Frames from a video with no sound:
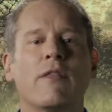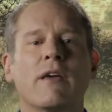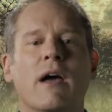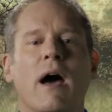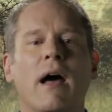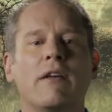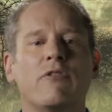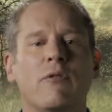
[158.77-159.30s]
on the
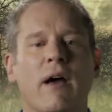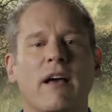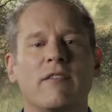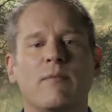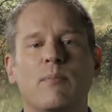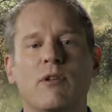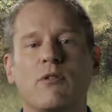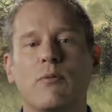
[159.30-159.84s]

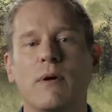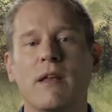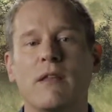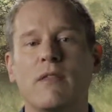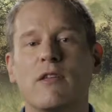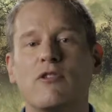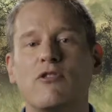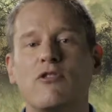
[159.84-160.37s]
contrast
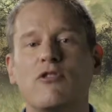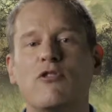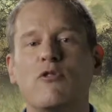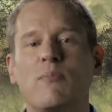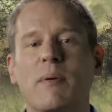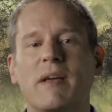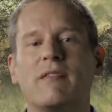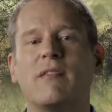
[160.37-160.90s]
between the
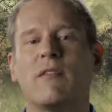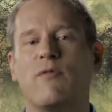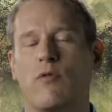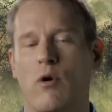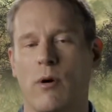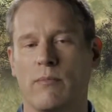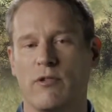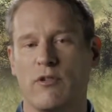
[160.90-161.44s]
two basic
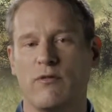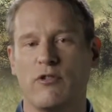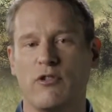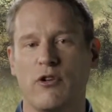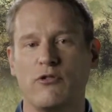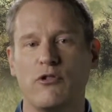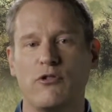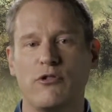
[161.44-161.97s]
forms of
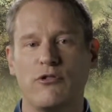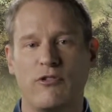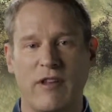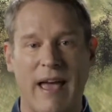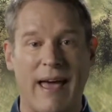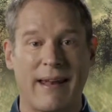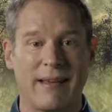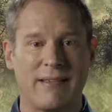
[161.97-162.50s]
social
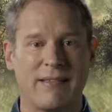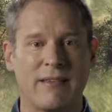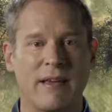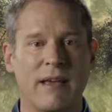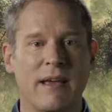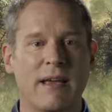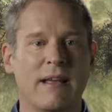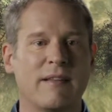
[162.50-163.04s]
status
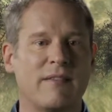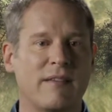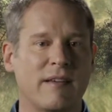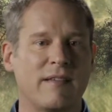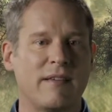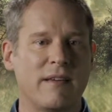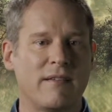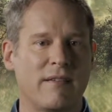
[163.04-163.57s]
in
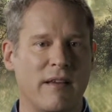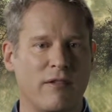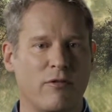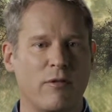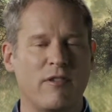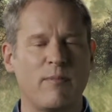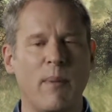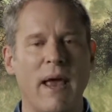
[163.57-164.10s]
16th
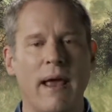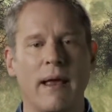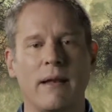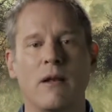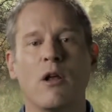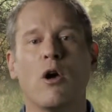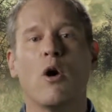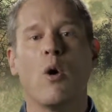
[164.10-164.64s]
century Spain,